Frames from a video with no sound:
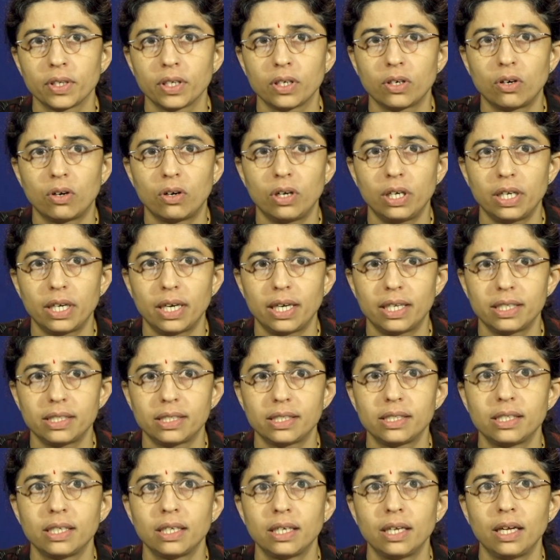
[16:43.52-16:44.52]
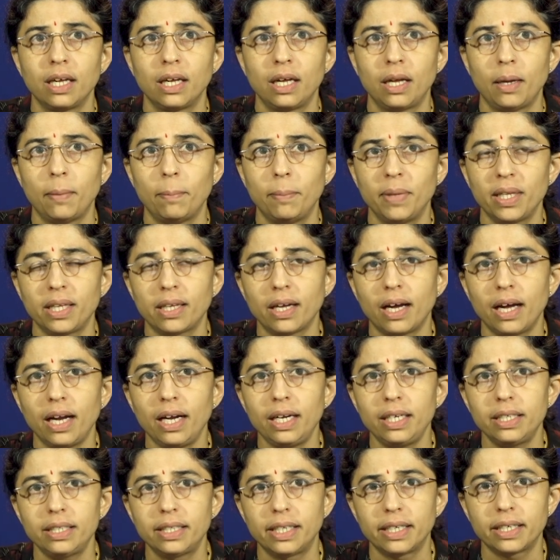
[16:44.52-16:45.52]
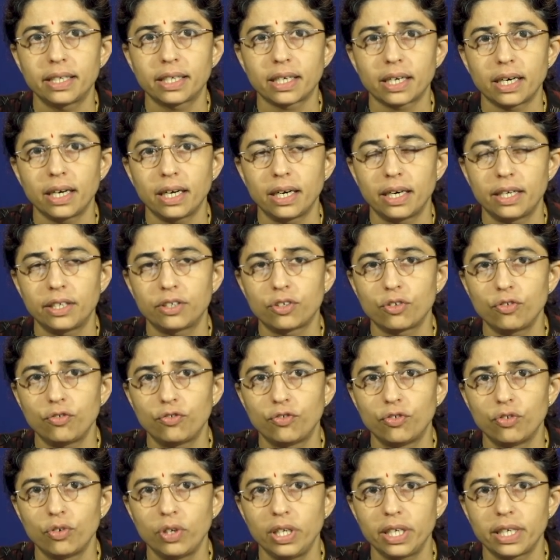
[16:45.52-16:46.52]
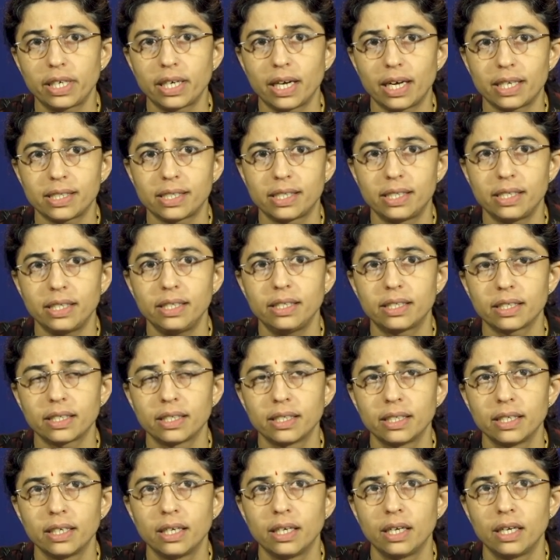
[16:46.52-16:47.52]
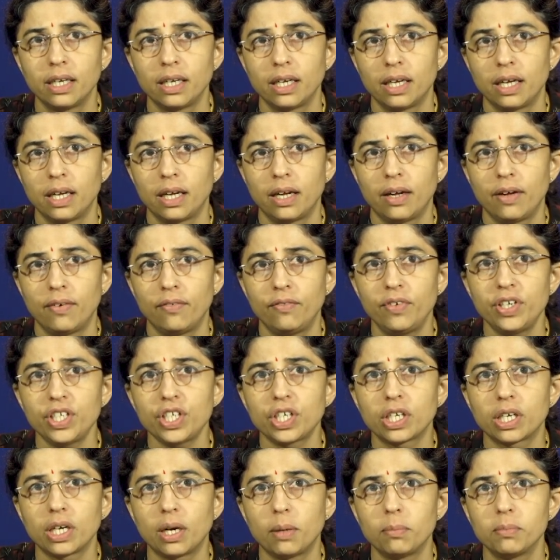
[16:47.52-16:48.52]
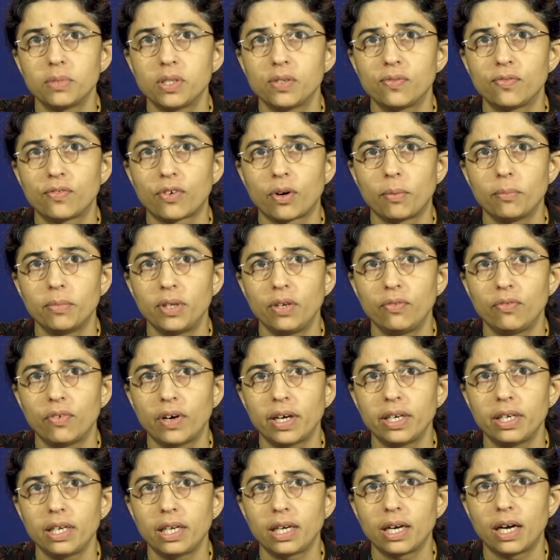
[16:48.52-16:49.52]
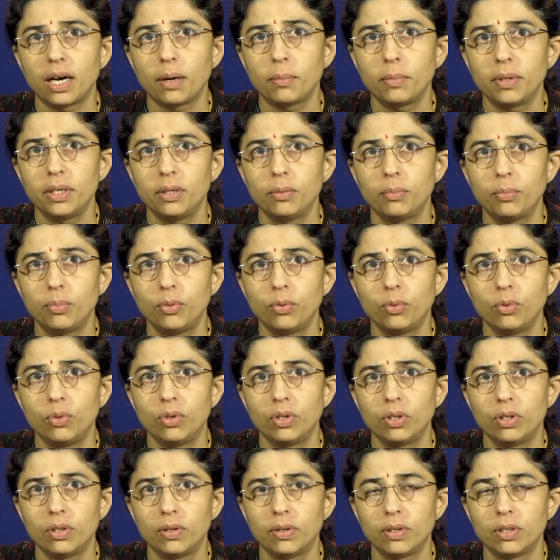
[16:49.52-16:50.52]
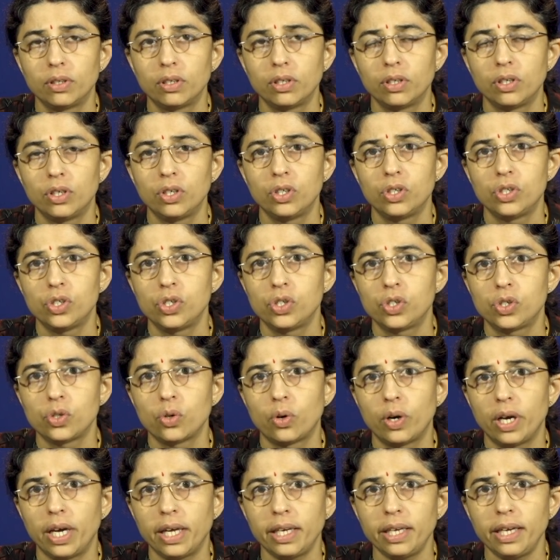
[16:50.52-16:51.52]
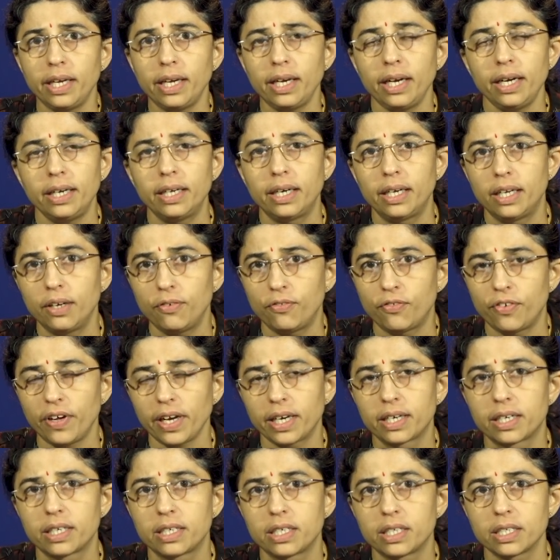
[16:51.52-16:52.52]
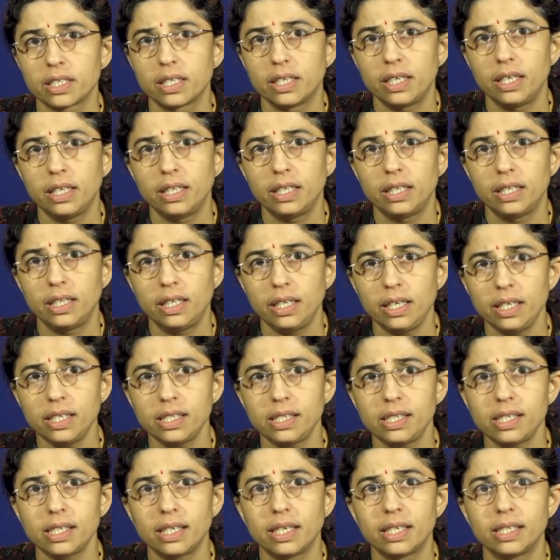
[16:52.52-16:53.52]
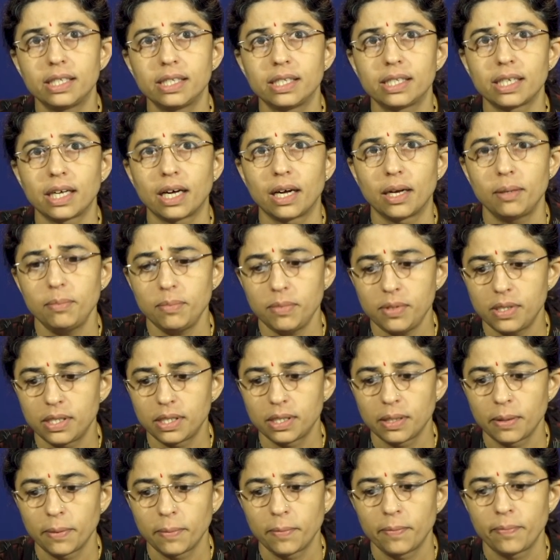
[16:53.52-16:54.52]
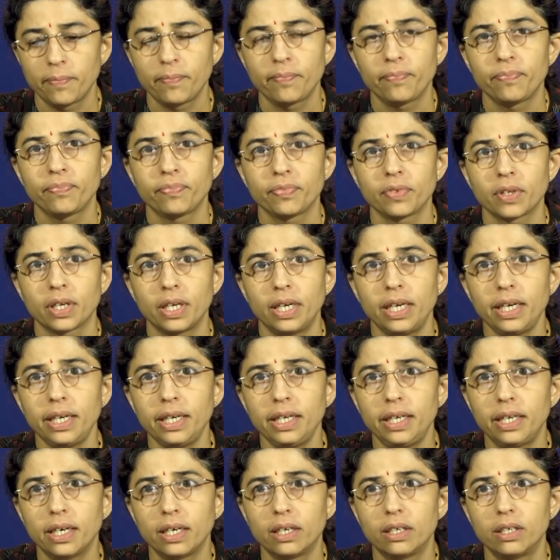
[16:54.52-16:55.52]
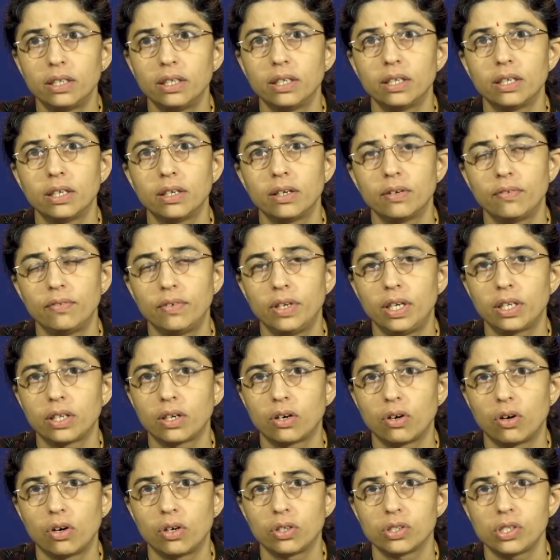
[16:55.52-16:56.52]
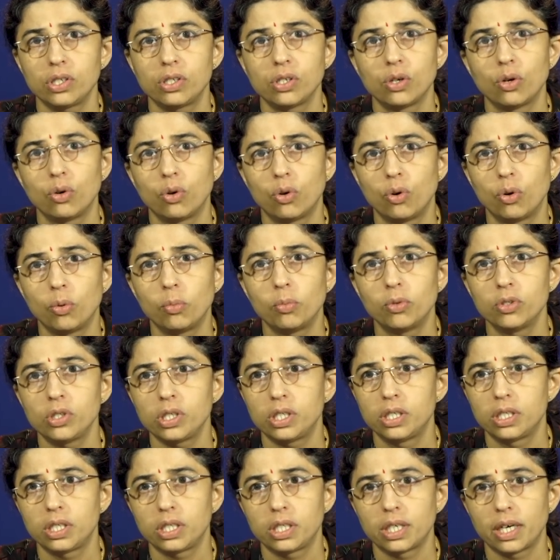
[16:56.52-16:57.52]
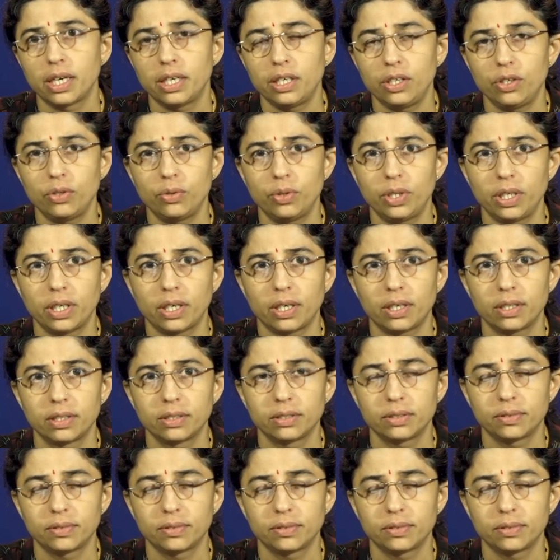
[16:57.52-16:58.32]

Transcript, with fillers: called as methyl tetrahydrofolic acid which comes from the 1 carbon pool. So, any defect in these enzymes in turn will cause homocystinuria.